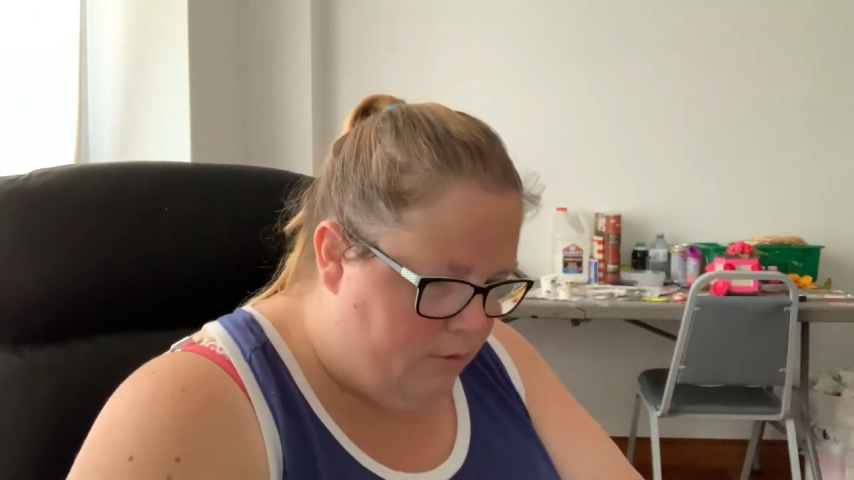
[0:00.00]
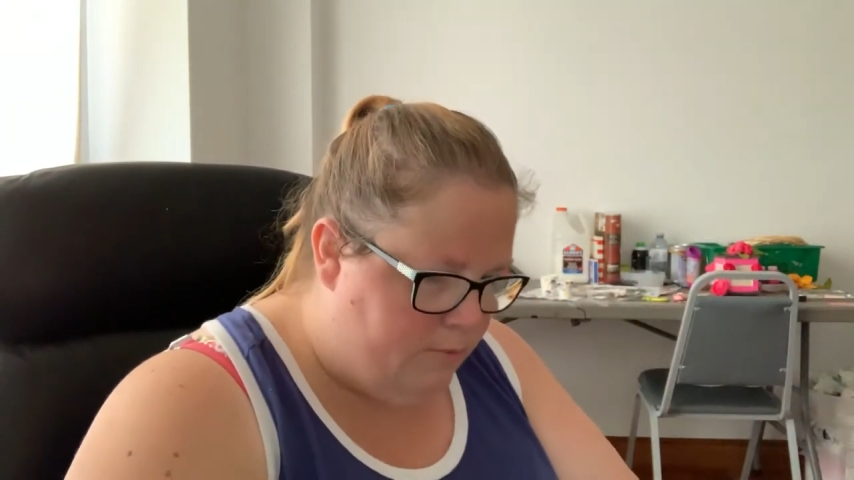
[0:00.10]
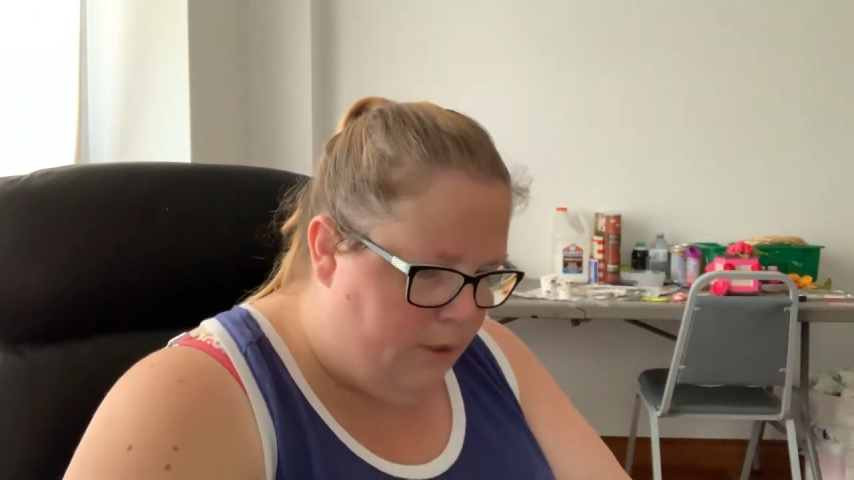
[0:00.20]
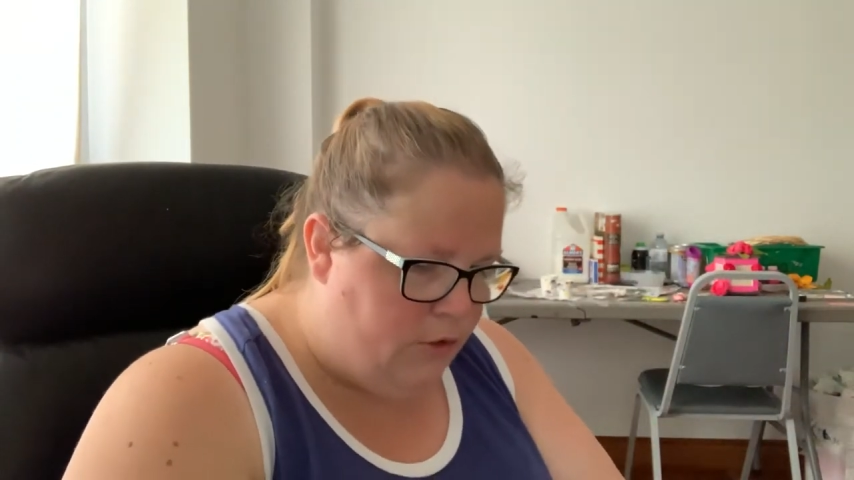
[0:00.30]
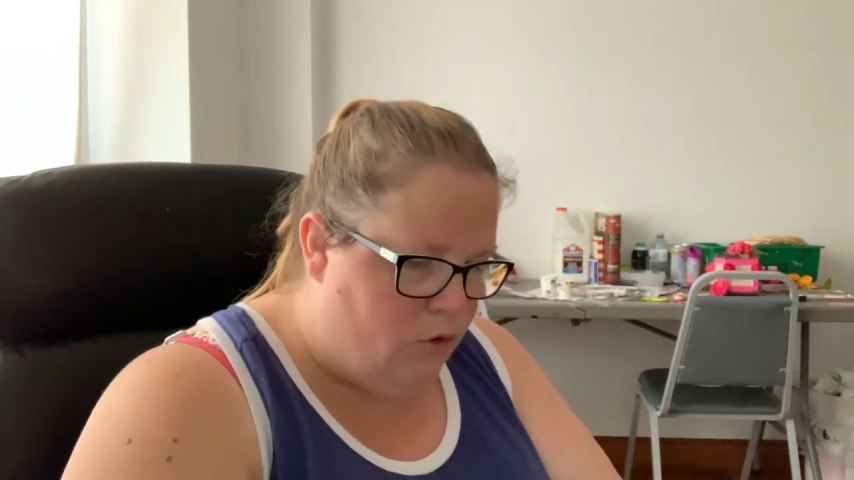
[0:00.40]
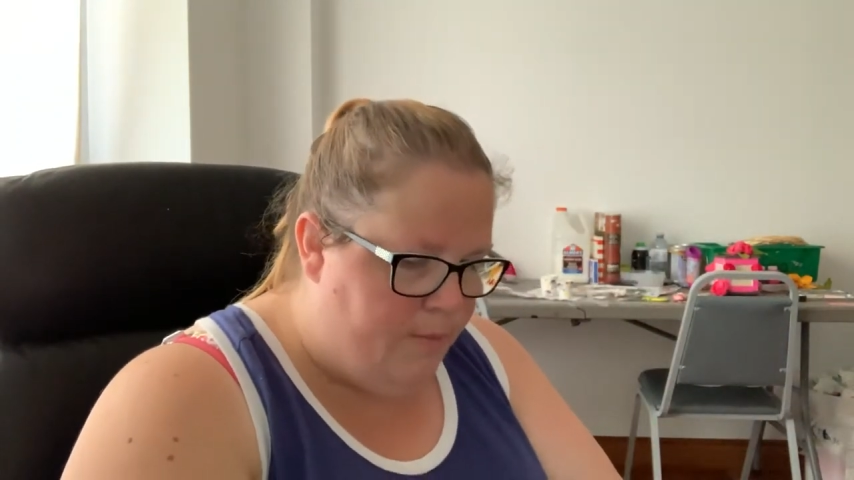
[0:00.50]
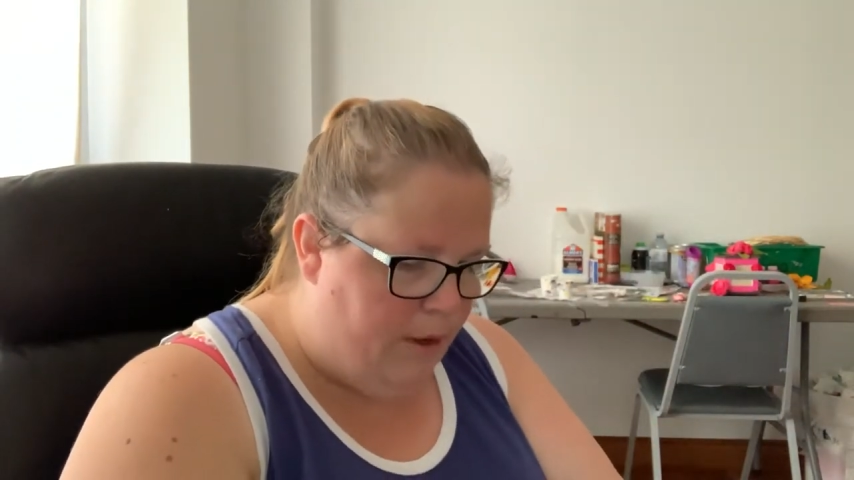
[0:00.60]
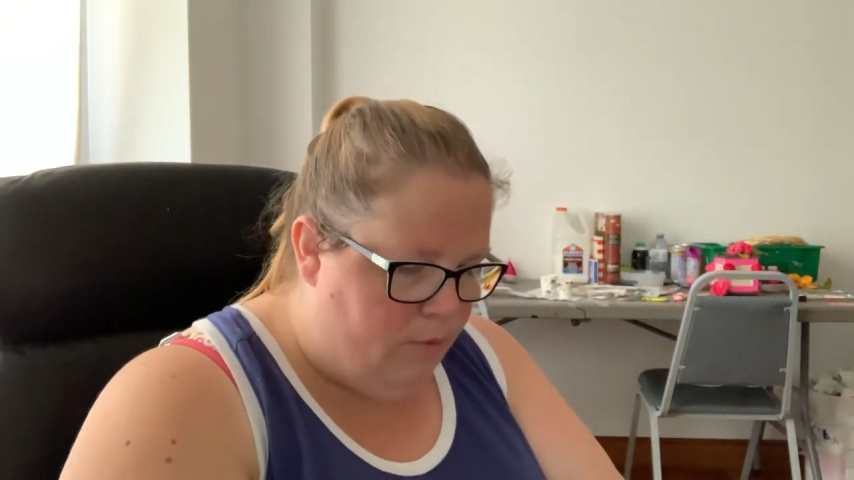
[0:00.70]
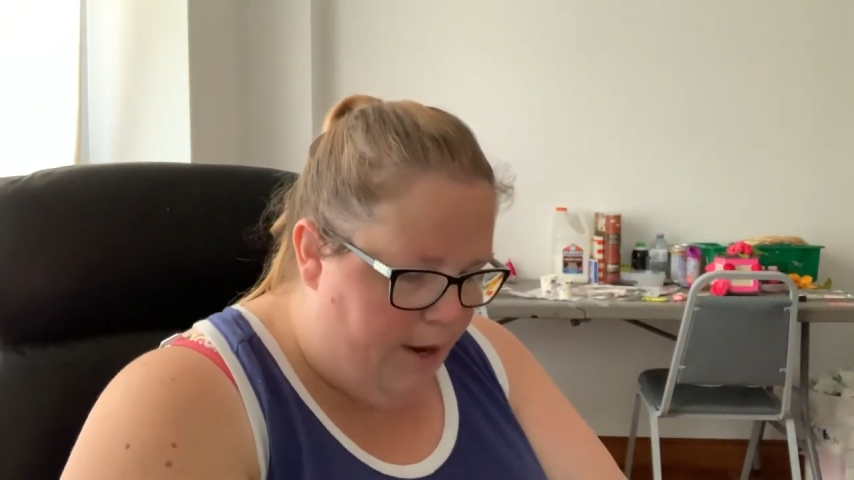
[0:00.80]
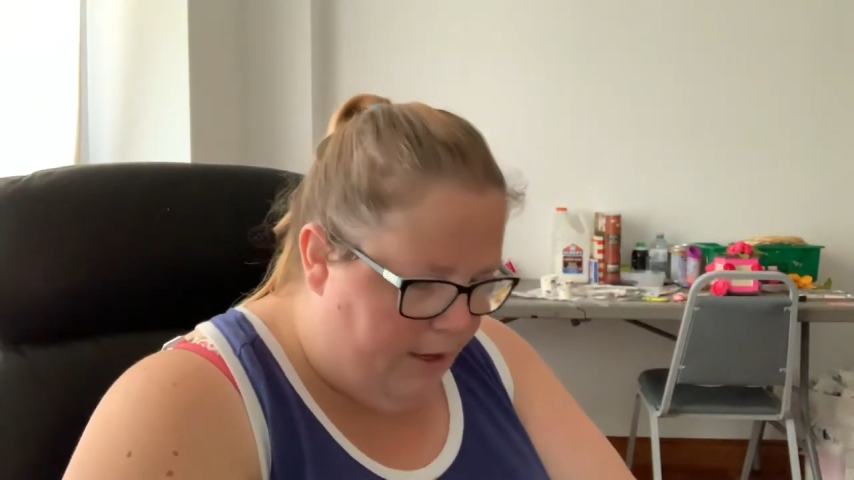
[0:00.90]
my
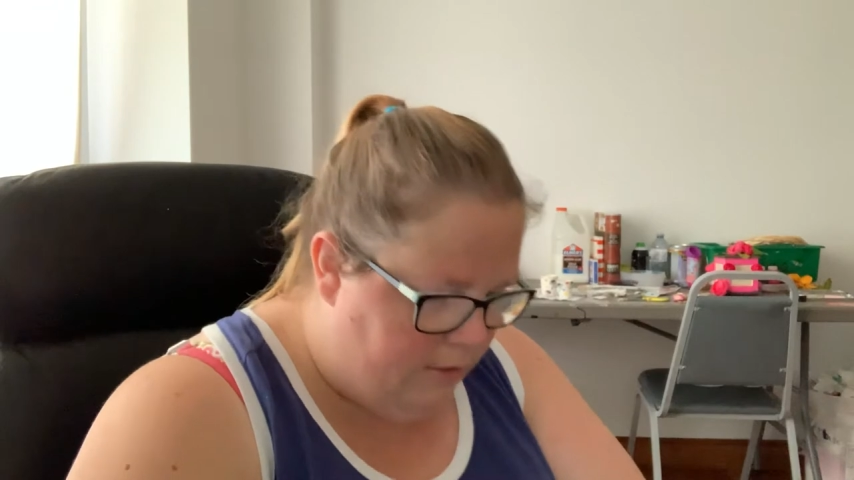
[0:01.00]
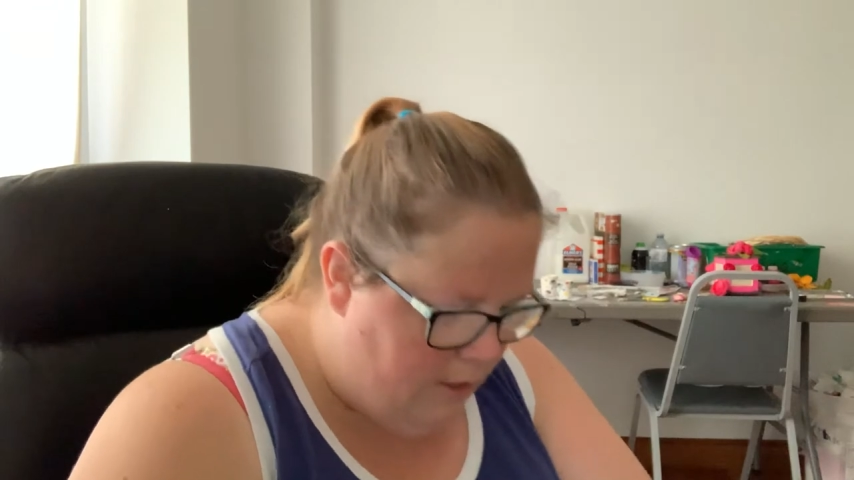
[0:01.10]
doorbell rang.